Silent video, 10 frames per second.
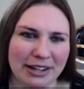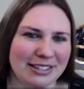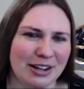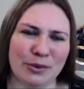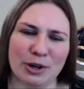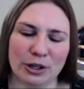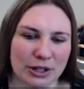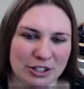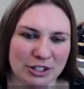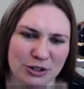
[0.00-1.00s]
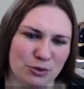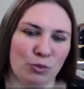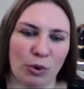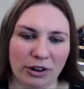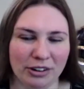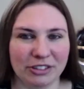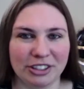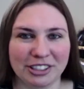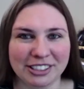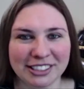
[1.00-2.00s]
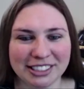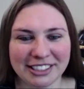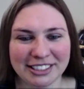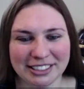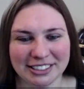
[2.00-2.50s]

The mindset work is just wonderful.